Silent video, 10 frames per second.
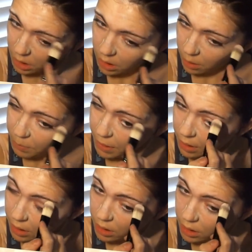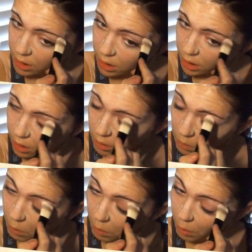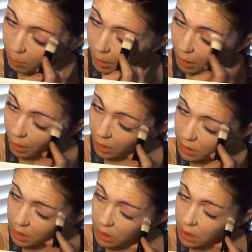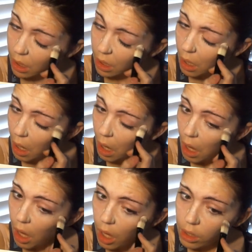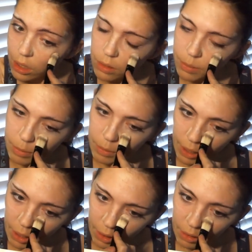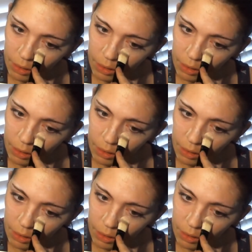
and up there, because I see a little corner of my eye is just a little bit red.